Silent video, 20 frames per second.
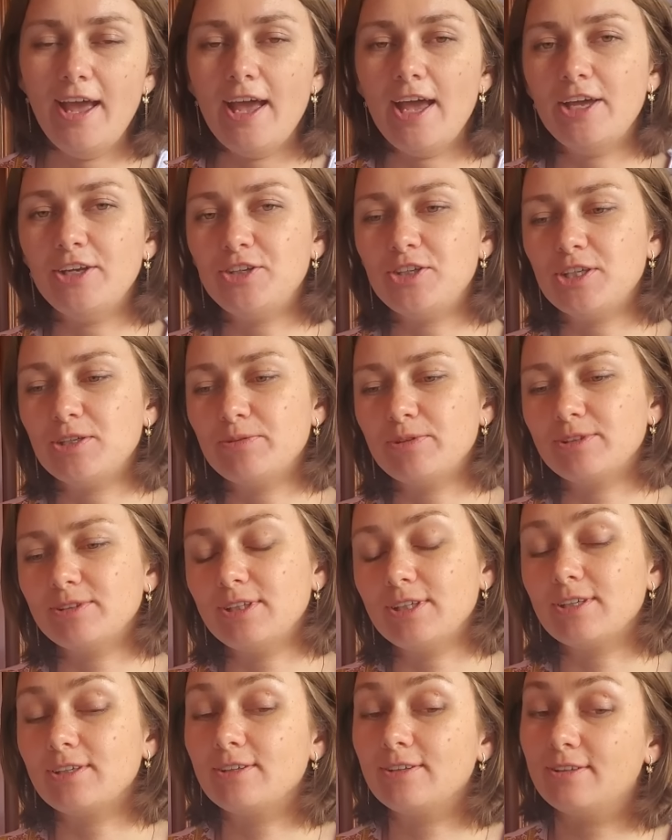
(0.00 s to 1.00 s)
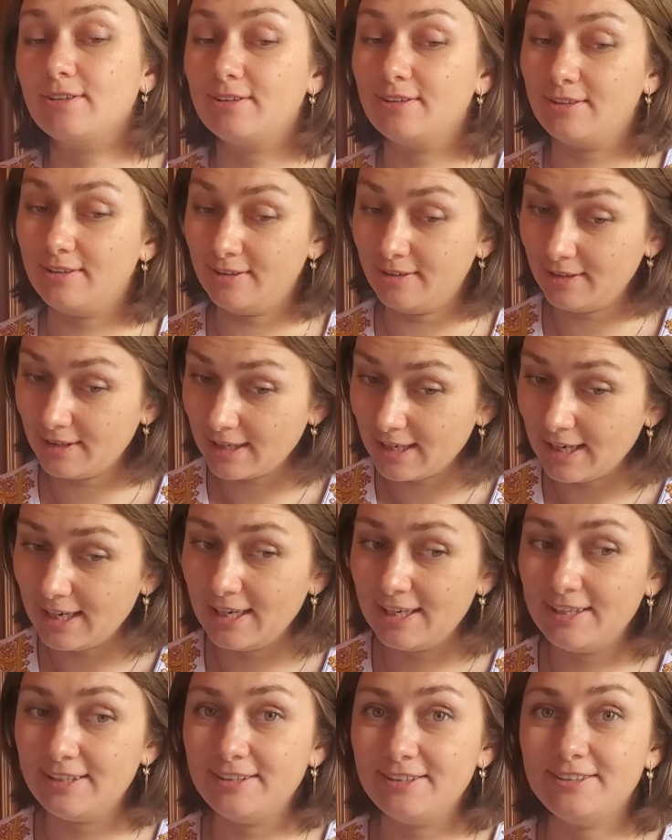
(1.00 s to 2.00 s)
And she was like,
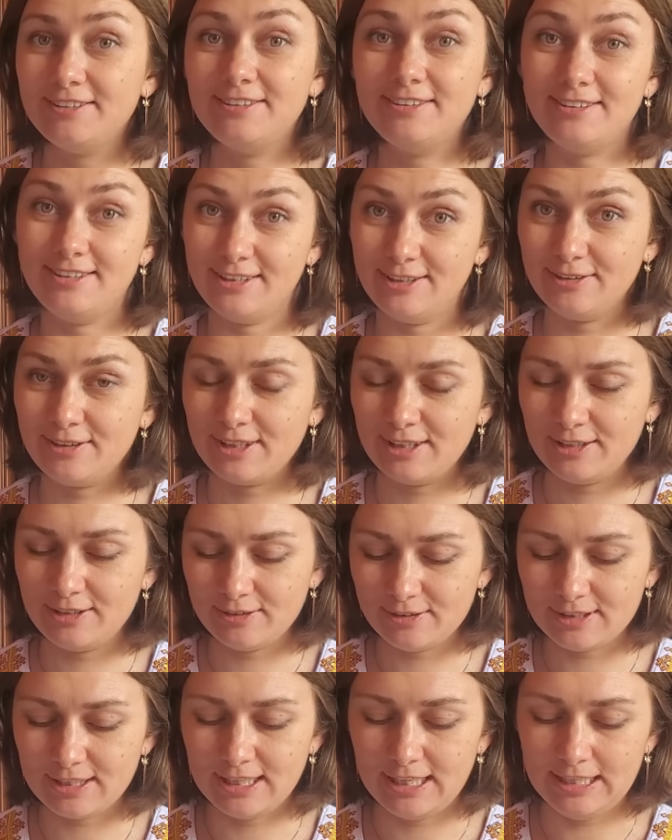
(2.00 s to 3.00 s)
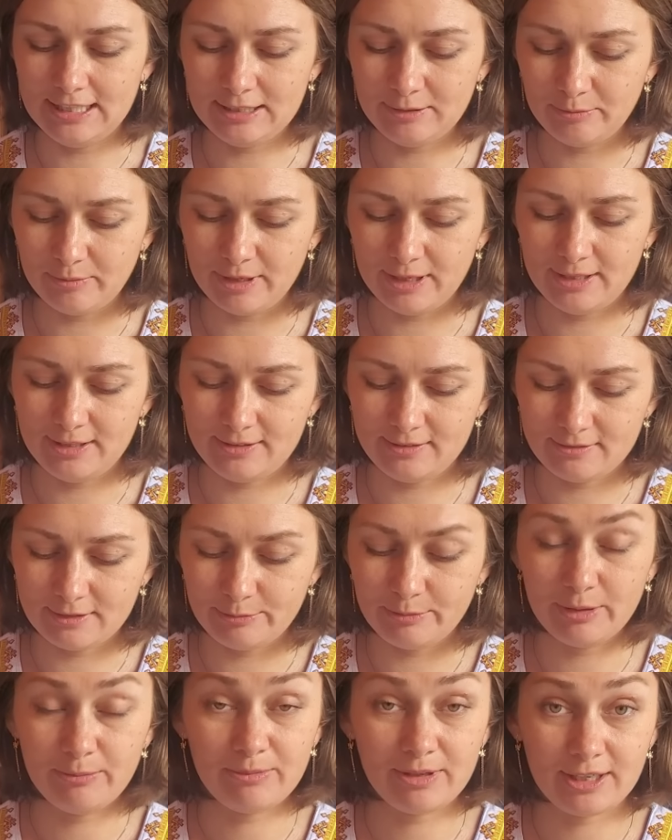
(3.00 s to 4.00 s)
okay, you can do that, but
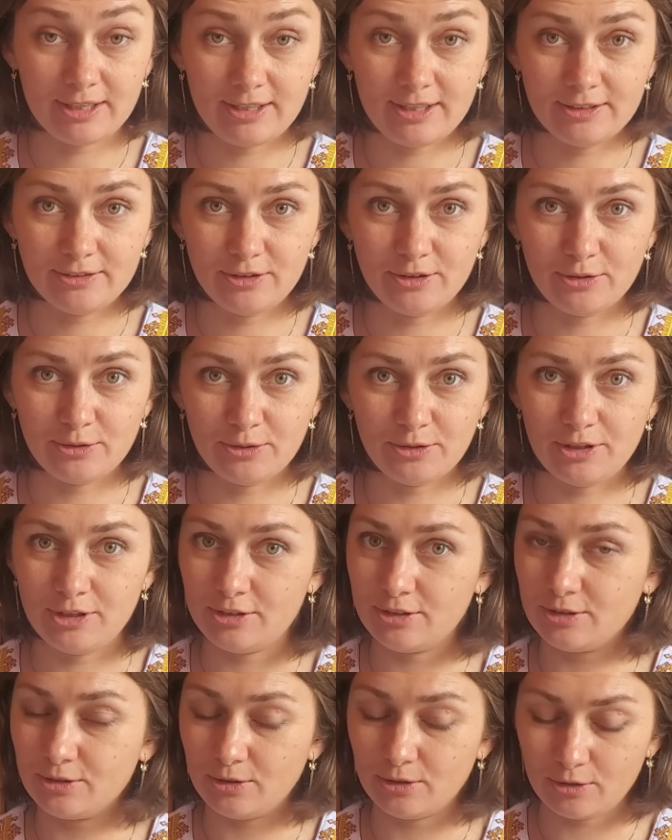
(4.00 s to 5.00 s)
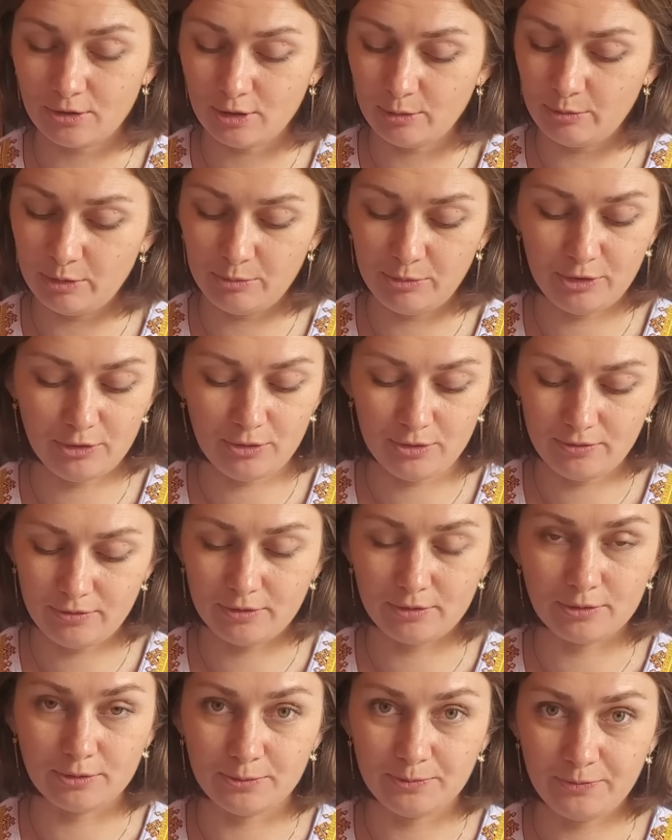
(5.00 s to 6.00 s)
remember, I tell you, it's not gonna be
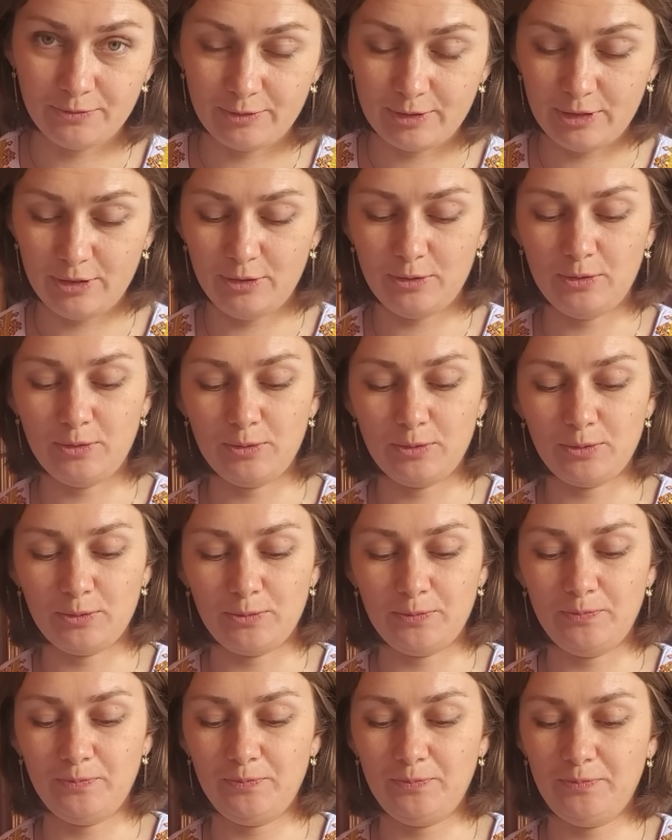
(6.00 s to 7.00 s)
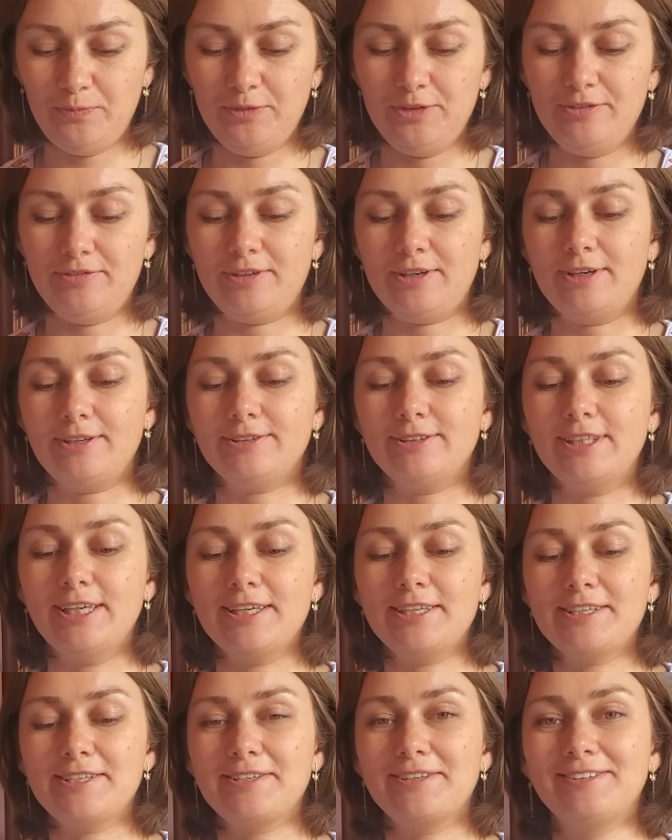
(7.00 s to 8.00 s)
beautiful when you do different
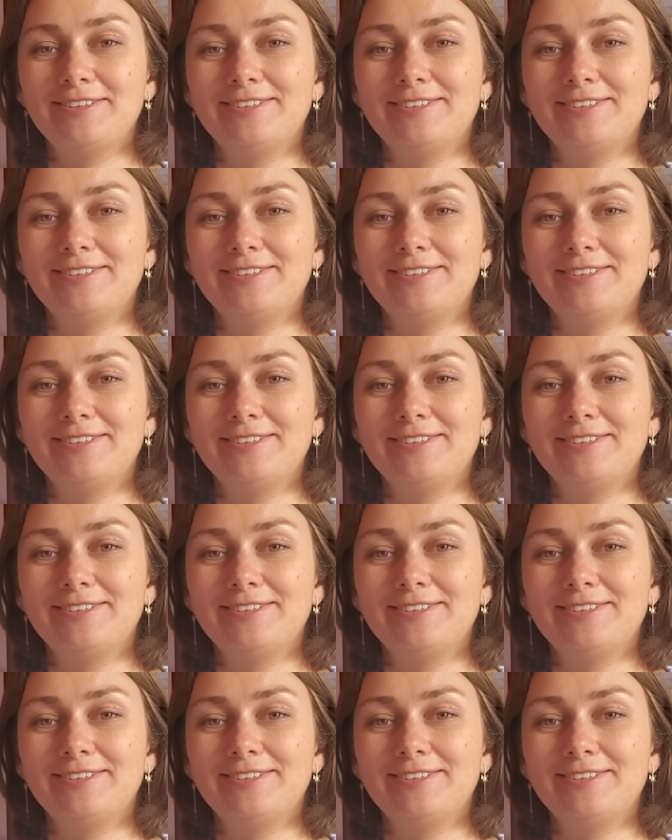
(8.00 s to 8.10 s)
legs.